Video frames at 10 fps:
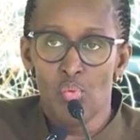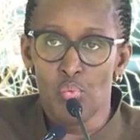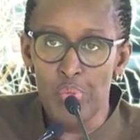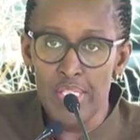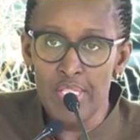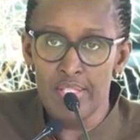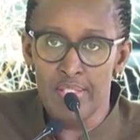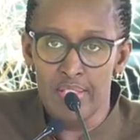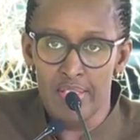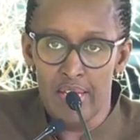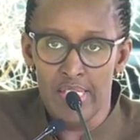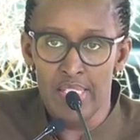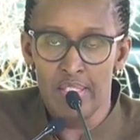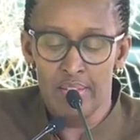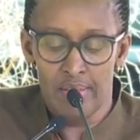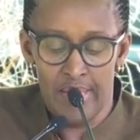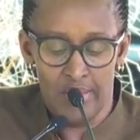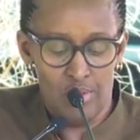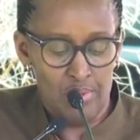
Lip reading: we sincerely thank